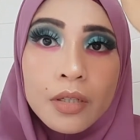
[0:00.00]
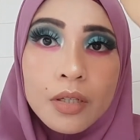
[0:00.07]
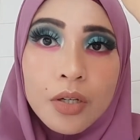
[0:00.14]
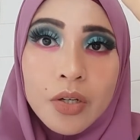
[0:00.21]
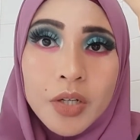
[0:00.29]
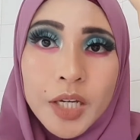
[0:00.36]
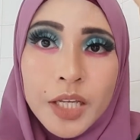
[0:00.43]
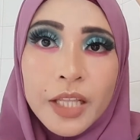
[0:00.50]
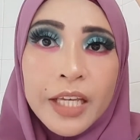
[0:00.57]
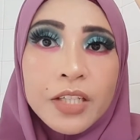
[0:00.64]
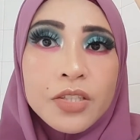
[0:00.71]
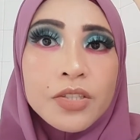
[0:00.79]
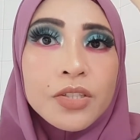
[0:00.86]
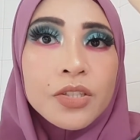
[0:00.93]
Okay,
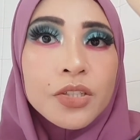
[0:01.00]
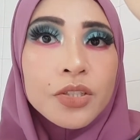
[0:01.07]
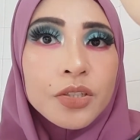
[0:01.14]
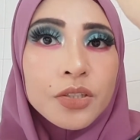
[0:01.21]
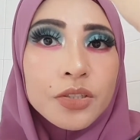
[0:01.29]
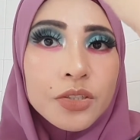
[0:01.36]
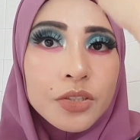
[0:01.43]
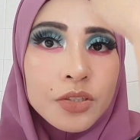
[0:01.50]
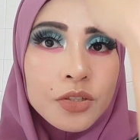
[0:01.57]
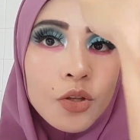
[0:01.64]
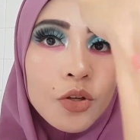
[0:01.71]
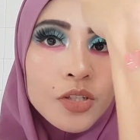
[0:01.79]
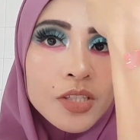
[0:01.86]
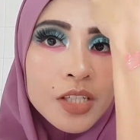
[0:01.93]
like nude
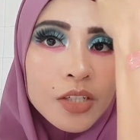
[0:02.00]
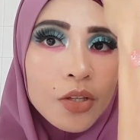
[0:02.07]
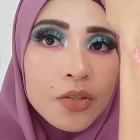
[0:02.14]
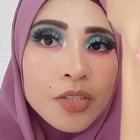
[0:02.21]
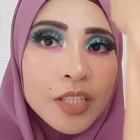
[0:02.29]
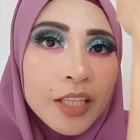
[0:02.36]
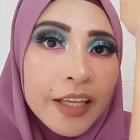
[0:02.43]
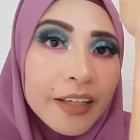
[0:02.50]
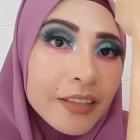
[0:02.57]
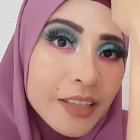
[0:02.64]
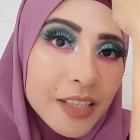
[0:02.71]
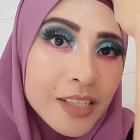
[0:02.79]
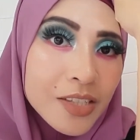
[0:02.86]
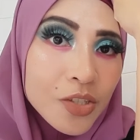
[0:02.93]
glossy like
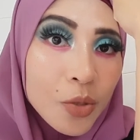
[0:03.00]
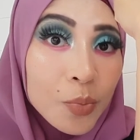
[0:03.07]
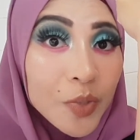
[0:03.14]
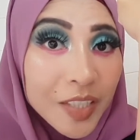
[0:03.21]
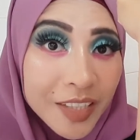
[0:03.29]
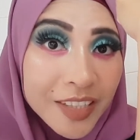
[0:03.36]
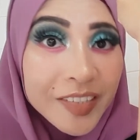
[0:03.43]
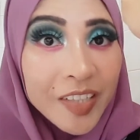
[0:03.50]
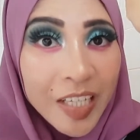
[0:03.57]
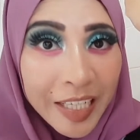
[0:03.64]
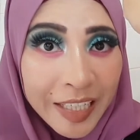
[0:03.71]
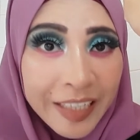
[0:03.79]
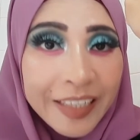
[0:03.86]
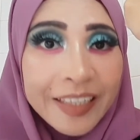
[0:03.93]
this, so pretty,
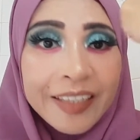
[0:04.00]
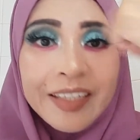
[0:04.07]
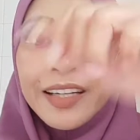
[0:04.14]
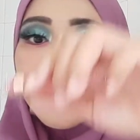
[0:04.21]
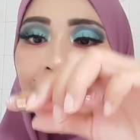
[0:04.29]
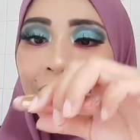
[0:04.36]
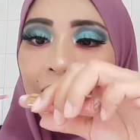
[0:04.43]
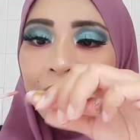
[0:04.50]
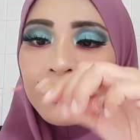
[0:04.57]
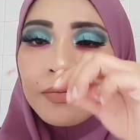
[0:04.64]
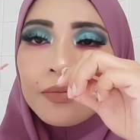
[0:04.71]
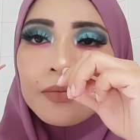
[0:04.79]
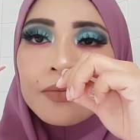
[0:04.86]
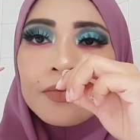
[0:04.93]
right?
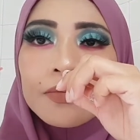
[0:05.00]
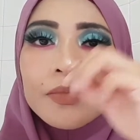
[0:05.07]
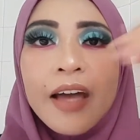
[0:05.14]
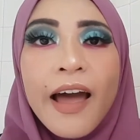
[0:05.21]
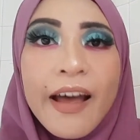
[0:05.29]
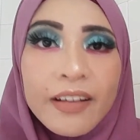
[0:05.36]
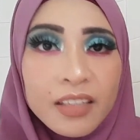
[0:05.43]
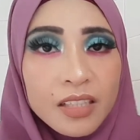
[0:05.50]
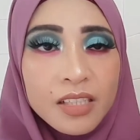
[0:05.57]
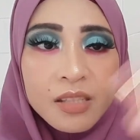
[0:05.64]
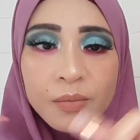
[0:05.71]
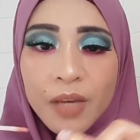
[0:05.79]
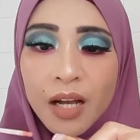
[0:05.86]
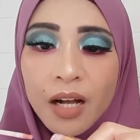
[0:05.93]
And the
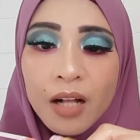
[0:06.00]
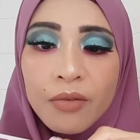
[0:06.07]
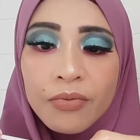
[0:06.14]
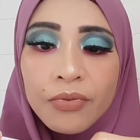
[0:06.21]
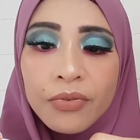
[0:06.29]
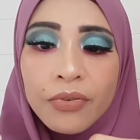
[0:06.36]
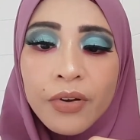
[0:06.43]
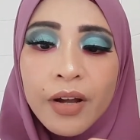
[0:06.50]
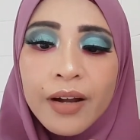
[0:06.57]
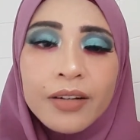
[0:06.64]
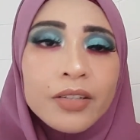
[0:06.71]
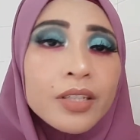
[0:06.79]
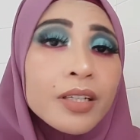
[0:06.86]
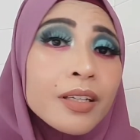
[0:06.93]
smell
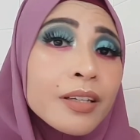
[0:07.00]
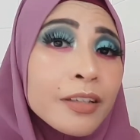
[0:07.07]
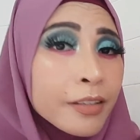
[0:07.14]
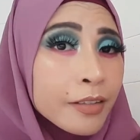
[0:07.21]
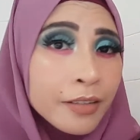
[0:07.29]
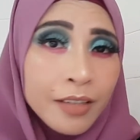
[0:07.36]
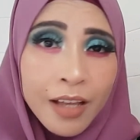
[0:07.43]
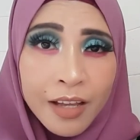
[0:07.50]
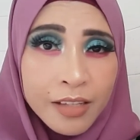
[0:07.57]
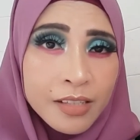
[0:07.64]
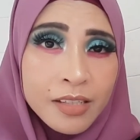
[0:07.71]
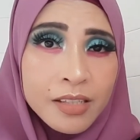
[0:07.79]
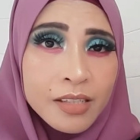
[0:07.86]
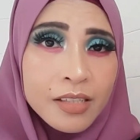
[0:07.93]
very
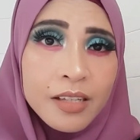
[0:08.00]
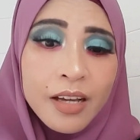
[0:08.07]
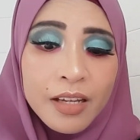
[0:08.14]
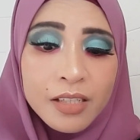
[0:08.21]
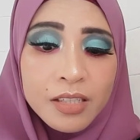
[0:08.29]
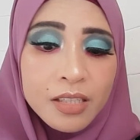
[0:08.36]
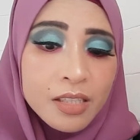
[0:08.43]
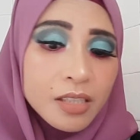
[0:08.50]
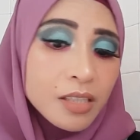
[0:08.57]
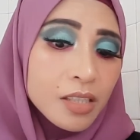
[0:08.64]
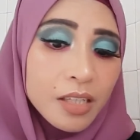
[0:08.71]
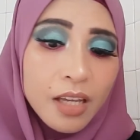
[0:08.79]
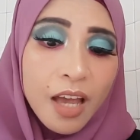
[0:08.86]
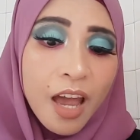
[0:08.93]
nice, guys,
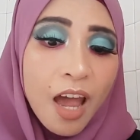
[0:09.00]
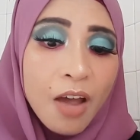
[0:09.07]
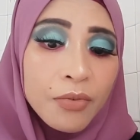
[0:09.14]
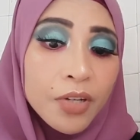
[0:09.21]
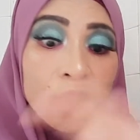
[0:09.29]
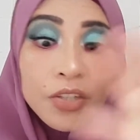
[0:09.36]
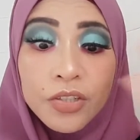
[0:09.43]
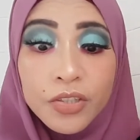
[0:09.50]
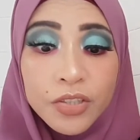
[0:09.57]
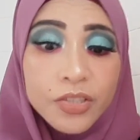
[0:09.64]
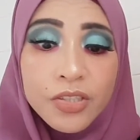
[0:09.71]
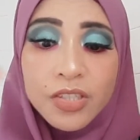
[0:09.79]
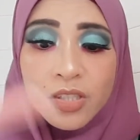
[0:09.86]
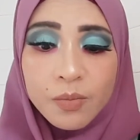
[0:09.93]
have a
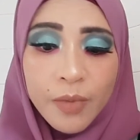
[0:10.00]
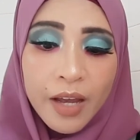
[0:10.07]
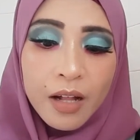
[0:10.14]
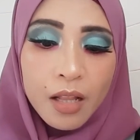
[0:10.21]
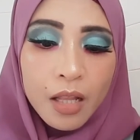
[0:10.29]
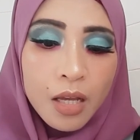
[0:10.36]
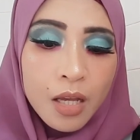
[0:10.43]
good smell.